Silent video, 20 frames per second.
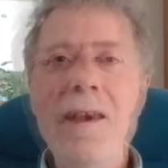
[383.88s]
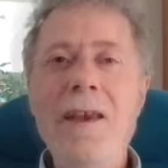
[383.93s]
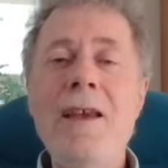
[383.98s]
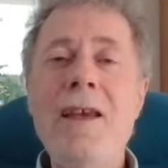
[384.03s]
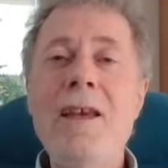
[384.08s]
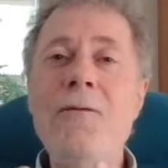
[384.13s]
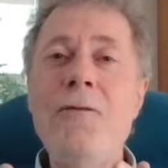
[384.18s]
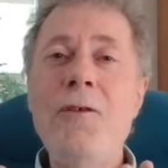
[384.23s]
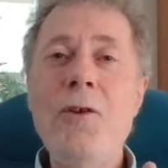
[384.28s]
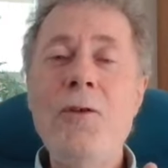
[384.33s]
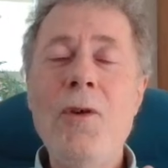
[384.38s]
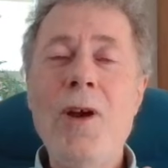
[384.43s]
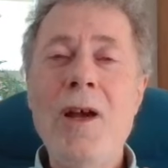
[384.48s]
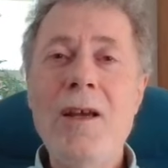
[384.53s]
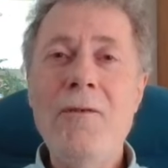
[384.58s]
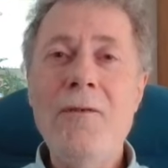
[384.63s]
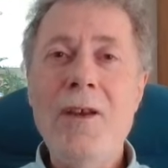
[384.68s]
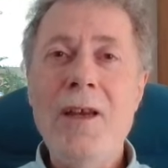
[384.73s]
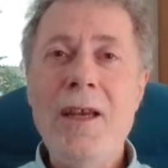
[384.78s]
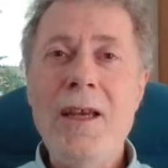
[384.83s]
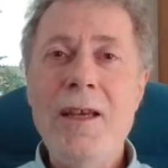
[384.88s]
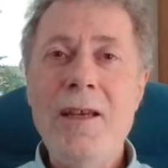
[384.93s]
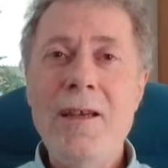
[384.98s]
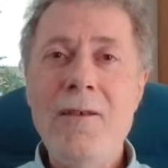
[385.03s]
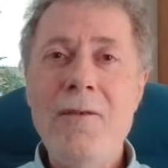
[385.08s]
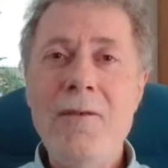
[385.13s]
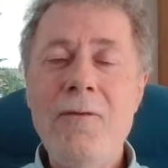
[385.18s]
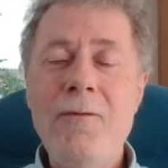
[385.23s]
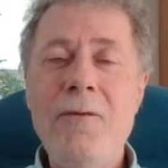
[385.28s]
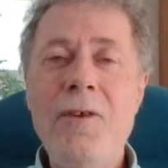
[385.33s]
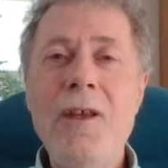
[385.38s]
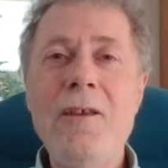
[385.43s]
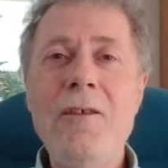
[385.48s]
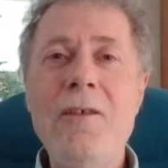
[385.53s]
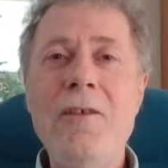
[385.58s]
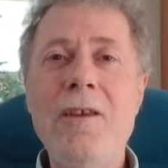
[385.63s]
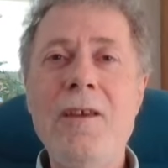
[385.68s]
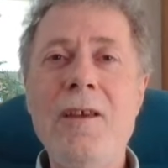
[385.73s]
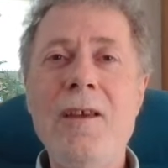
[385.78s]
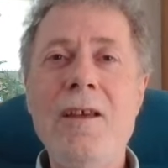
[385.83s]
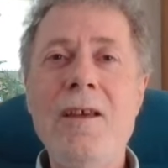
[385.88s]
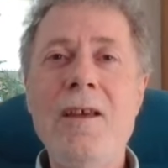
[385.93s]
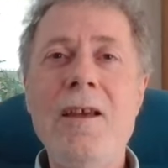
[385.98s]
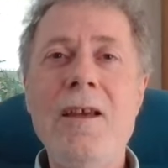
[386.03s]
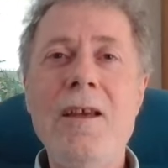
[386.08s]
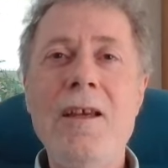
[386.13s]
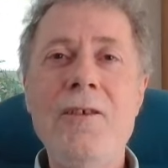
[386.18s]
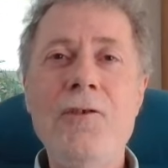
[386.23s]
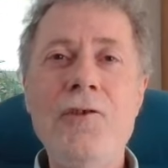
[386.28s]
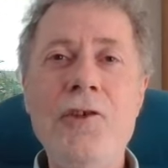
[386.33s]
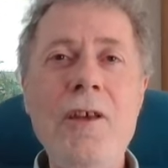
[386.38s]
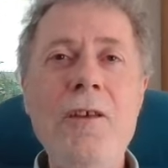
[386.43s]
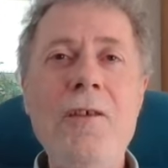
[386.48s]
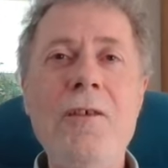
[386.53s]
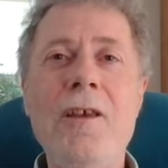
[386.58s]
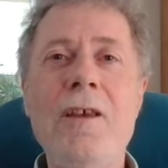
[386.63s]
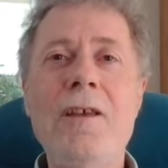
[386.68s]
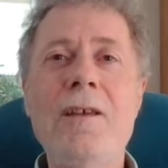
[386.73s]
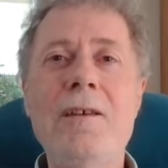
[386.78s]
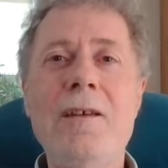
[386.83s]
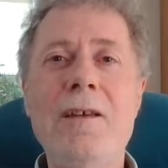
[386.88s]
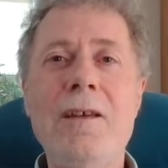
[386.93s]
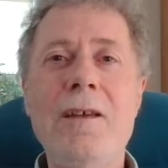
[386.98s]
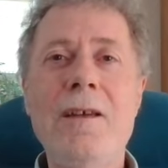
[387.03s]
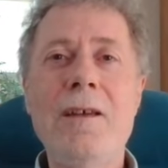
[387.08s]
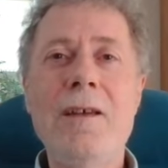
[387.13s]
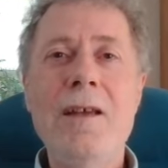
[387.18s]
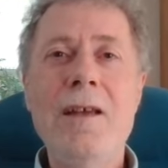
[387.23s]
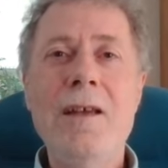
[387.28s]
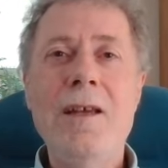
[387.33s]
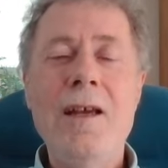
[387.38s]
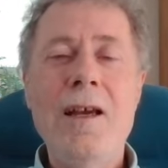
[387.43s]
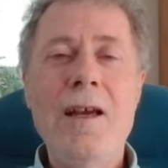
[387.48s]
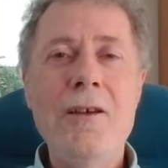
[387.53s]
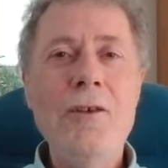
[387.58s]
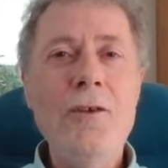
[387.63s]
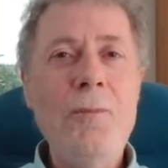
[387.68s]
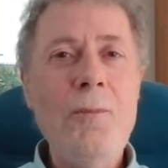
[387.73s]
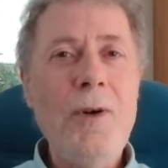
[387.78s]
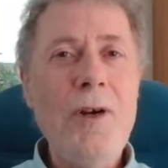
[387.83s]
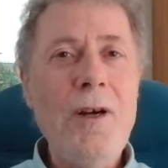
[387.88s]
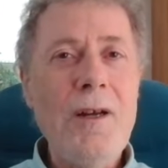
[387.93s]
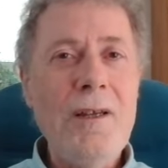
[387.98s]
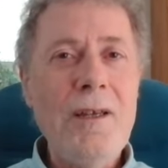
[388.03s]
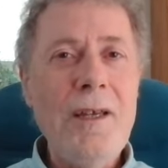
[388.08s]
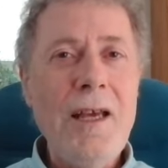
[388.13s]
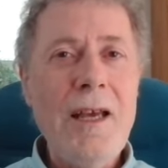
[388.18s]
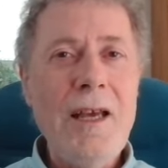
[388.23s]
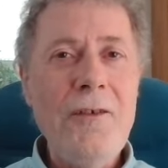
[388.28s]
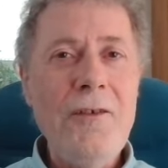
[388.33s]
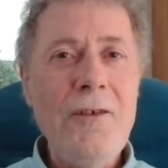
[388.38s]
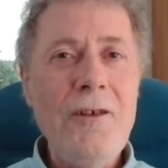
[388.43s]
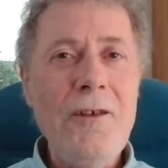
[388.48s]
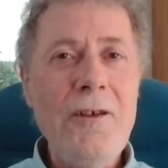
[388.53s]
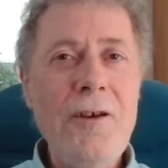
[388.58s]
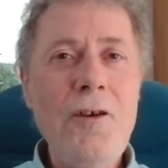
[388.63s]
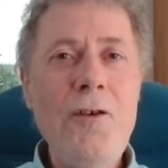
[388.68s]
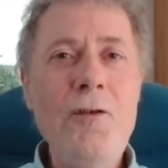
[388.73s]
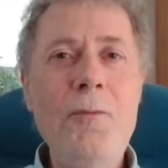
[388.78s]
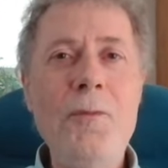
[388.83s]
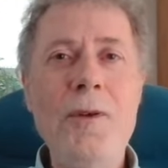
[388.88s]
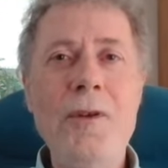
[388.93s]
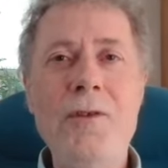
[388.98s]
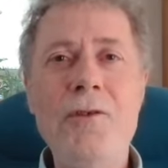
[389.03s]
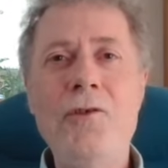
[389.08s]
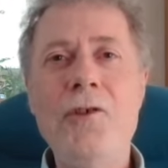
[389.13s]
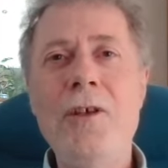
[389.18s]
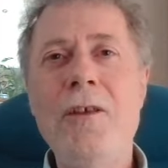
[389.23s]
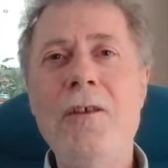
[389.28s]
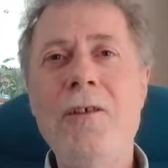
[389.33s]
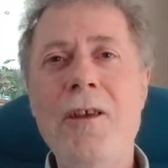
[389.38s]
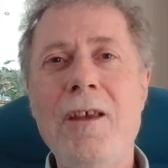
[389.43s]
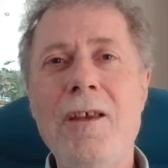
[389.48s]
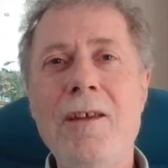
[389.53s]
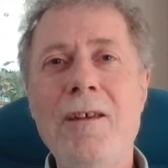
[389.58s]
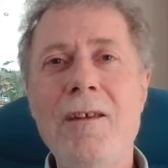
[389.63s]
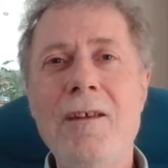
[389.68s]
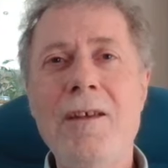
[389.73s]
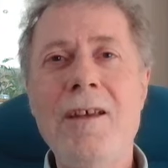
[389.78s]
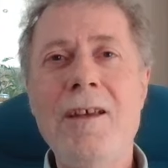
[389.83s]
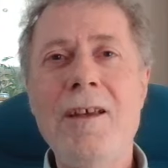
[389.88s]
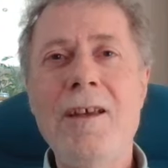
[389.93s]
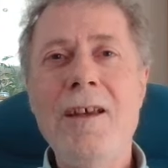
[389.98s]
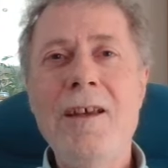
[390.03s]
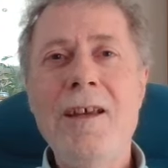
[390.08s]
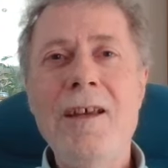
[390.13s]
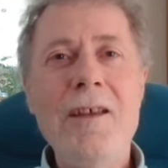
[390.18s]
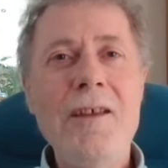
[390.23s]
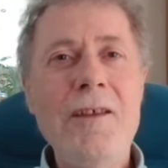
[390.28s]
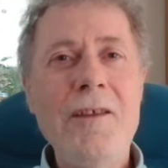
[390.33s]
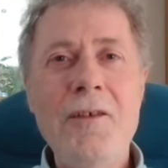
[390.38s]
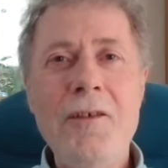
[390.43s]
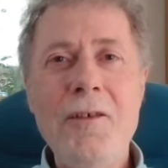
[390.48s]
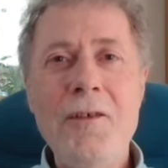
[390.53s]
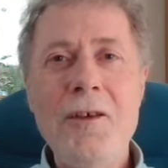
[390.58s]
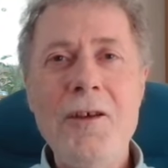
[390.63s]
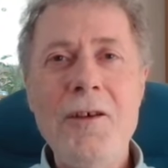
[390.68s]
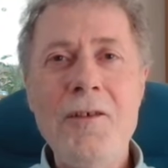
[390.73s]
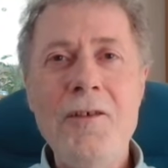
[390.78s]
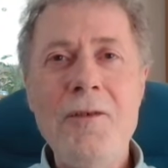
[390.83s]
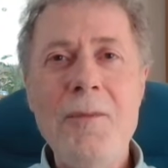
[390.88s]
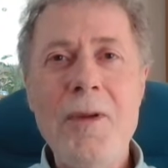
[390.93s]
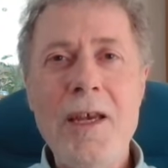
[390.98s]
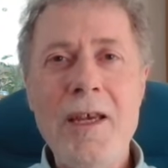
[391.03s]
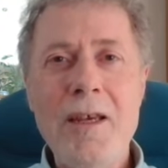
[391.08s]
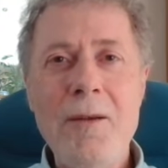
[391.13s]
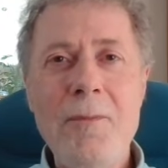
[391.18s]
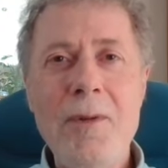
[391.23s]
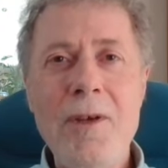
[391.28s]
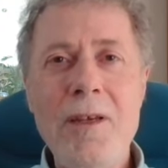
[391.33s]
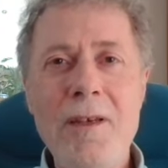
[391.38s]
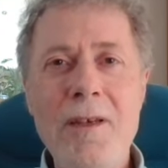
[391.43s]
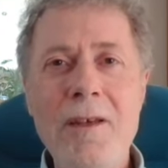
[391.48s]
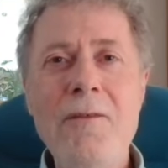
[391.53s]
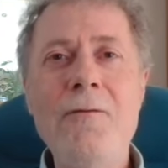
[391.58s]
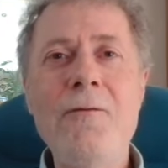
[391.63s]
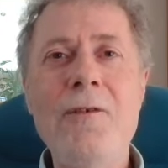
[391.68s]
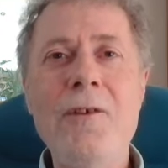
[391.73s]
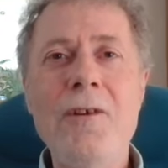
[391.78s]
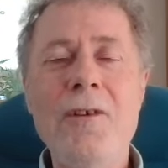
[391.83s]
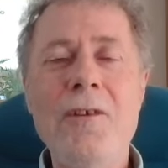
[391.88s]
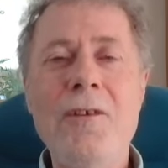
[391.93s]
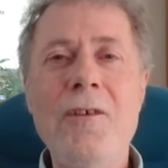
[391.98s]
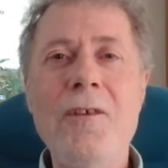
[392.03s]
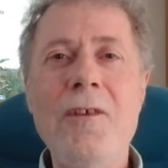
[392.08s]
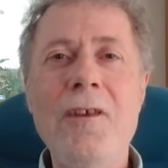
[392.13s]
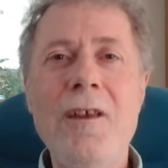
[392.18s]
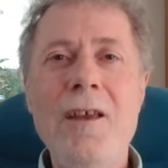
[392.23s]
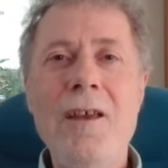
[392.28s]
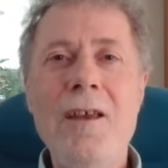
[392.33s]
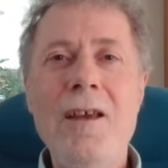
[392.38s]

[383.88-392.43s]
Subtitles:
If you have a fixed G center and your partner has an open G center, this is going to make a big difference.